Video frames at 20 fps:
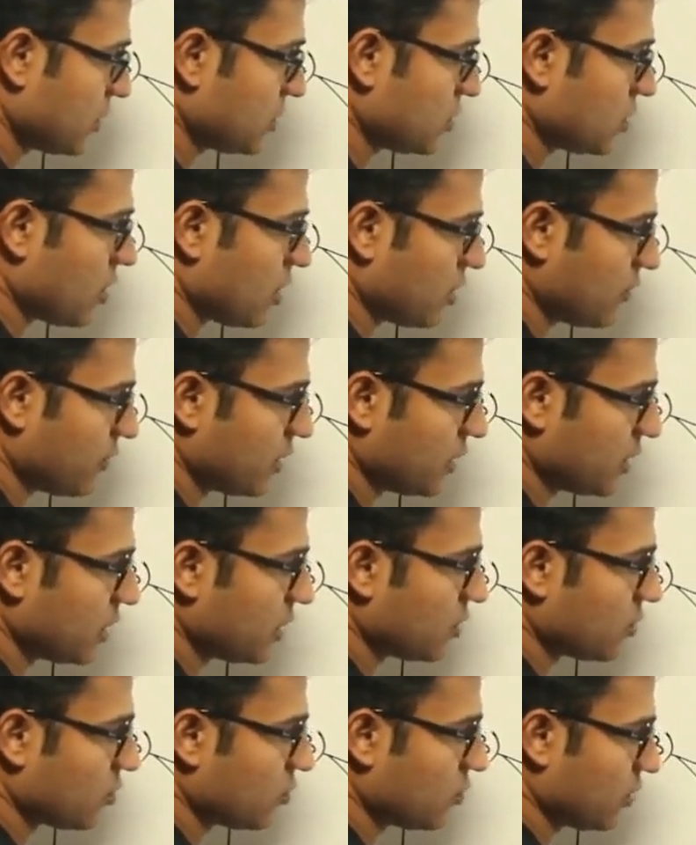I start with
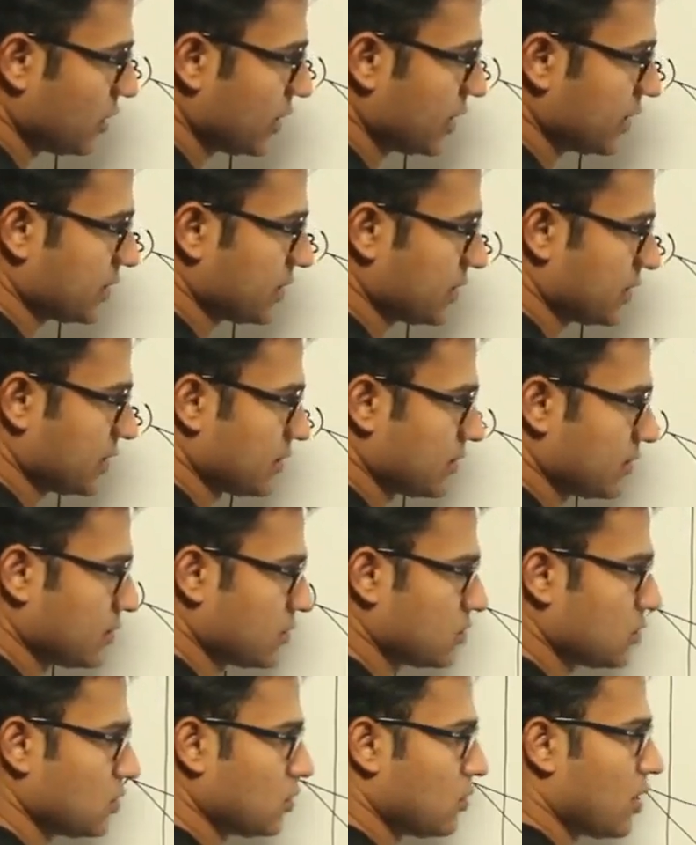T2? Yes,
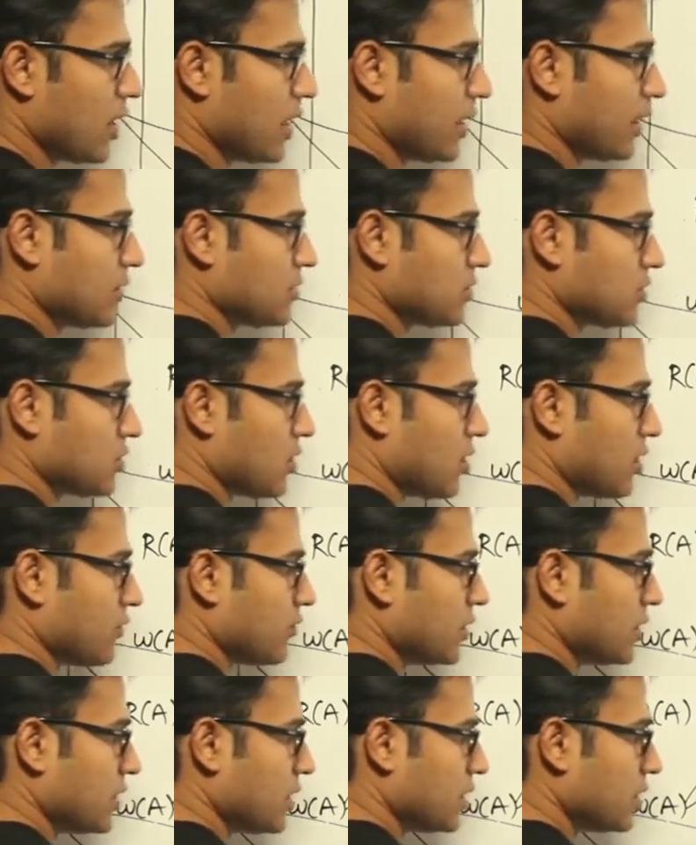so I can
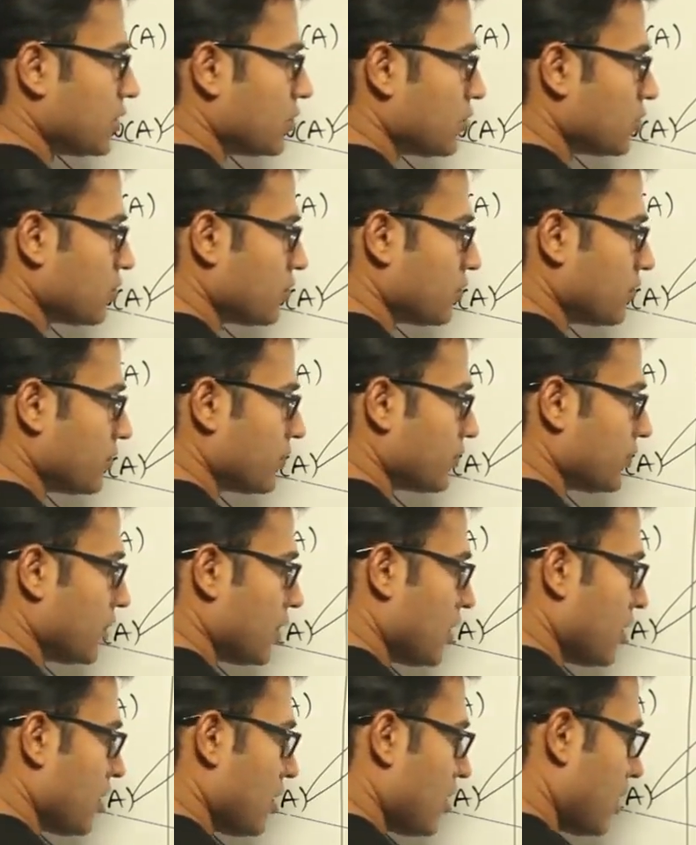start with T2.
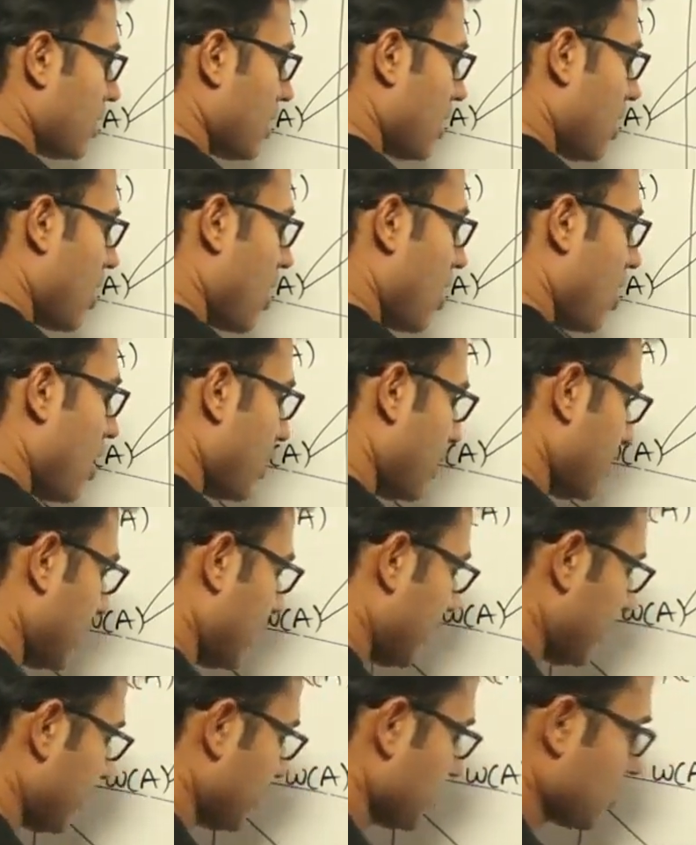Or
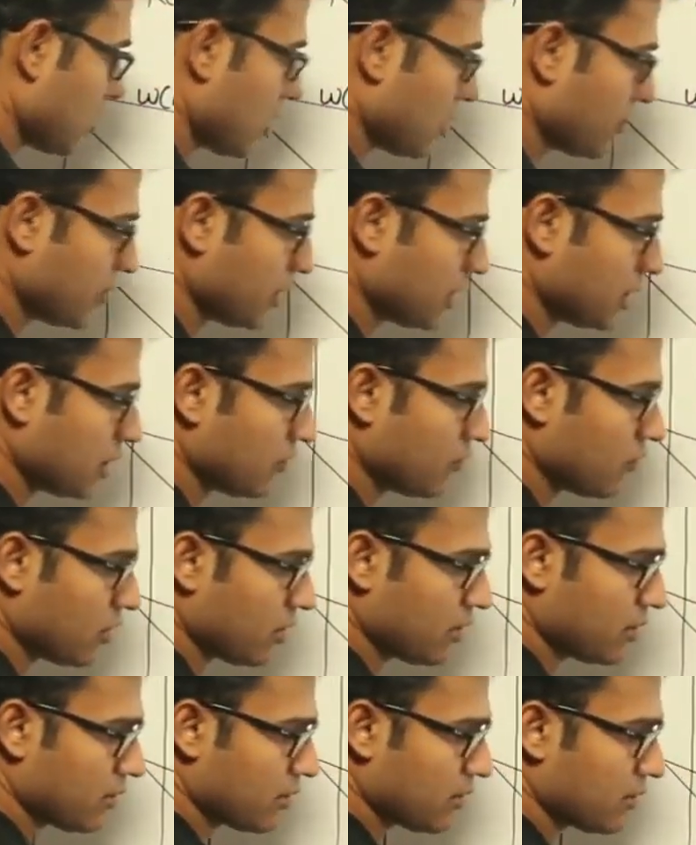can I start with
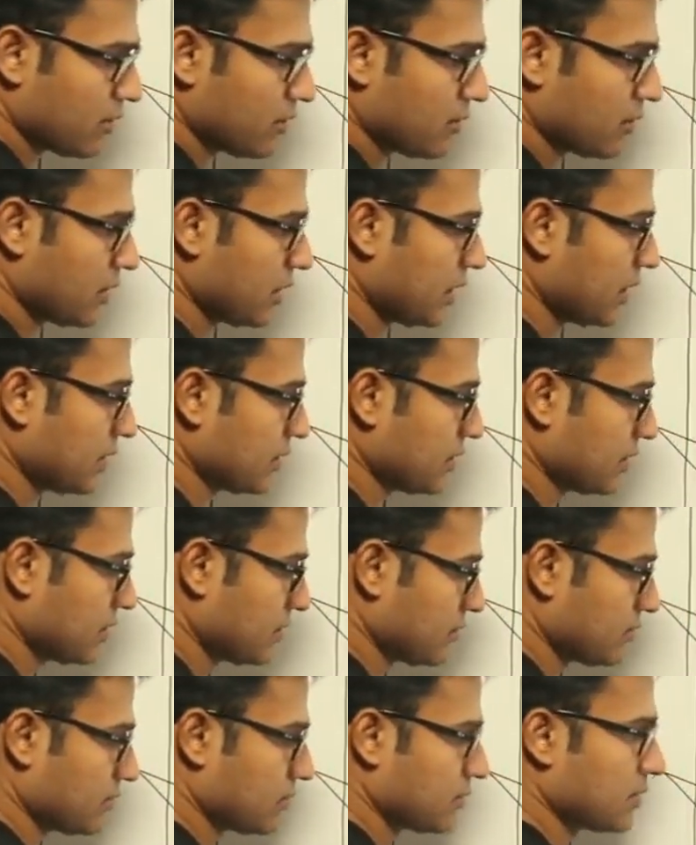T4? Yes,
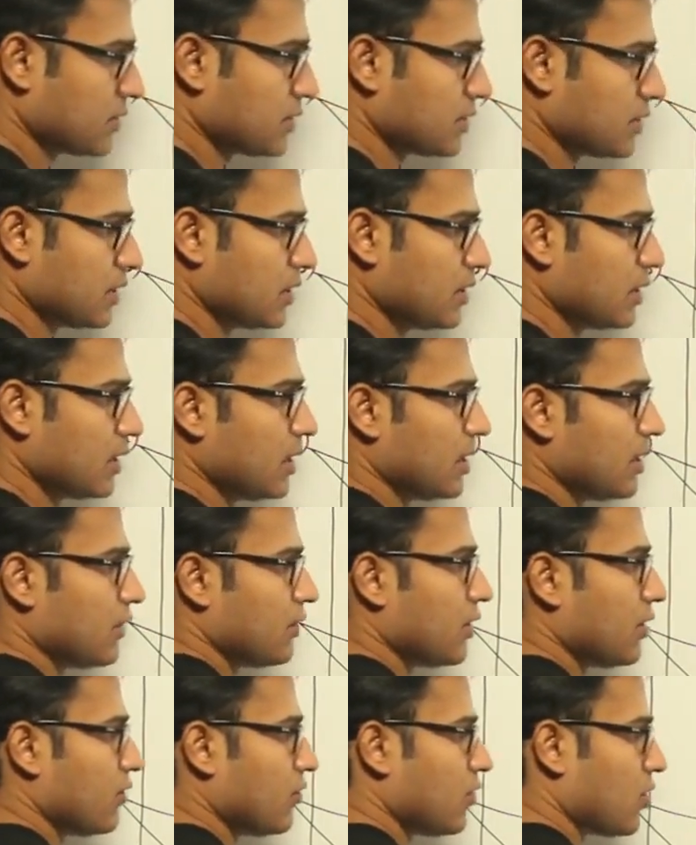isn't it?
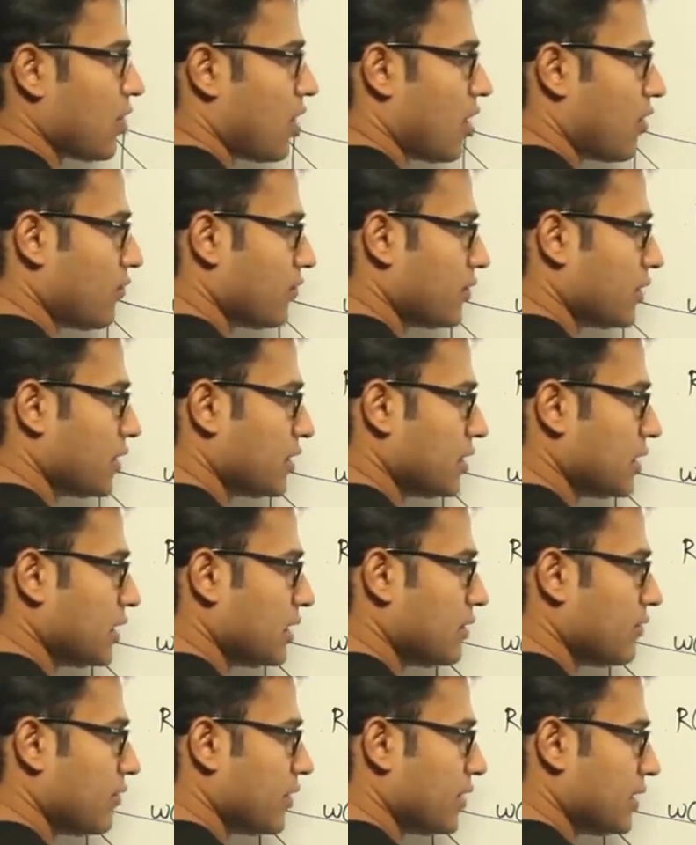Therefore after
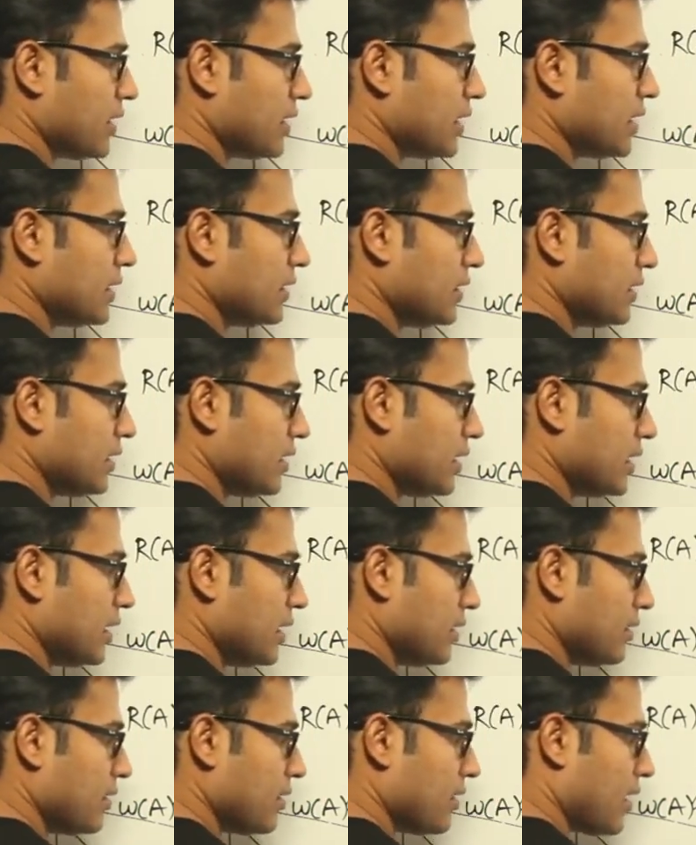T1
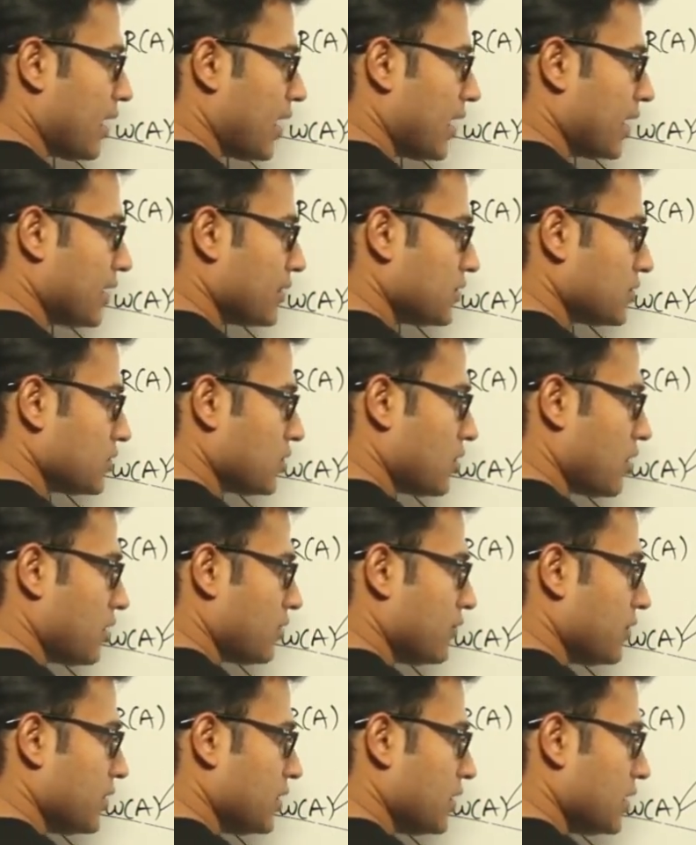T3 I can
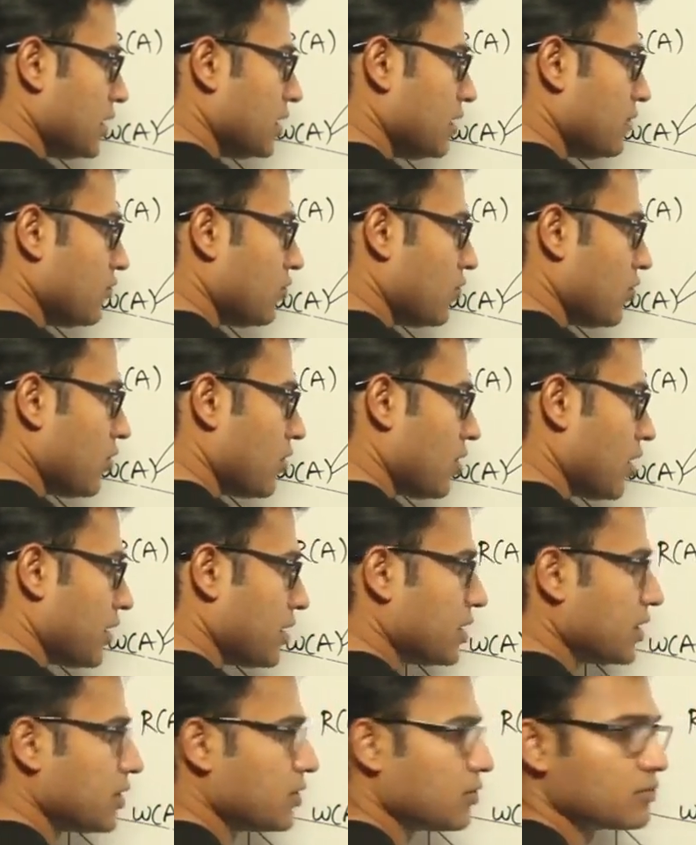start with T4 or
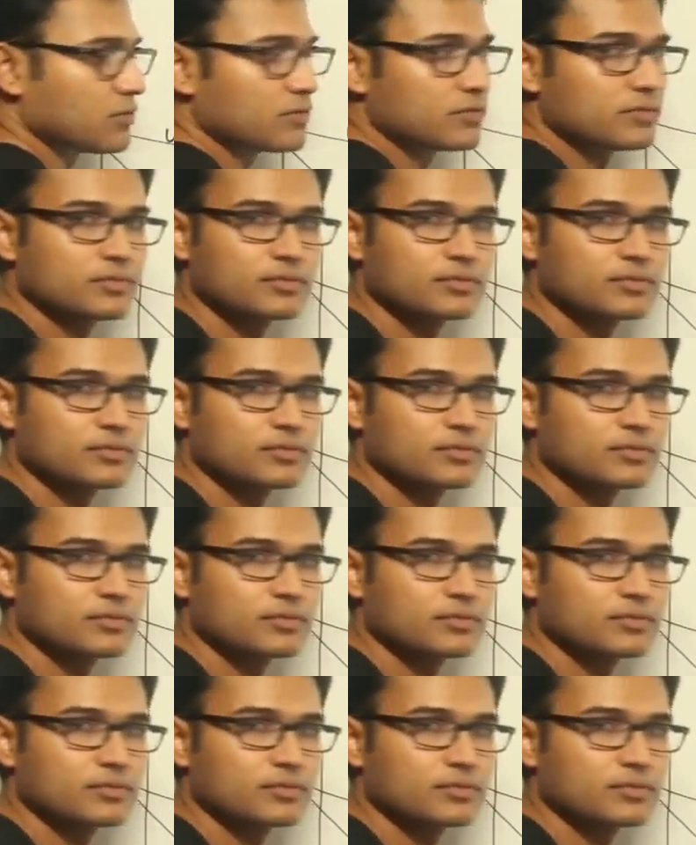T2,